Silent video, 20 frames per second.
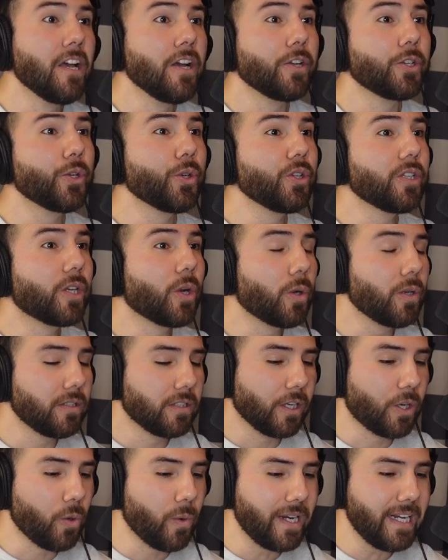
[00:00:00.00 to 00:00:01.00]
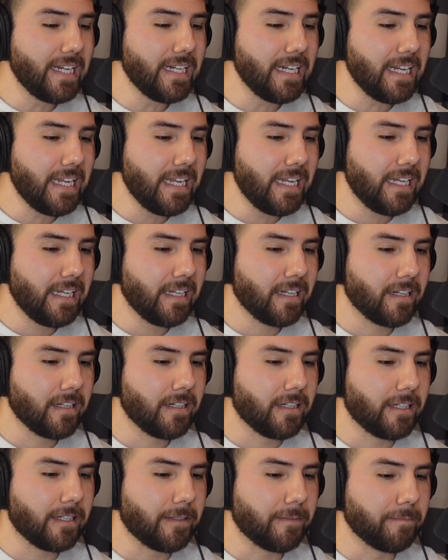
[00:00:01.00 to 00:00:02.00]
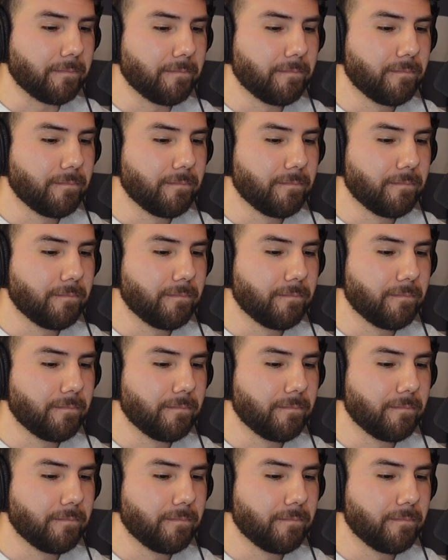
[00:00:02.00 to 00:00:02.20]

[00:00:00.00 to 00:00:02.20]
dude. The queen and I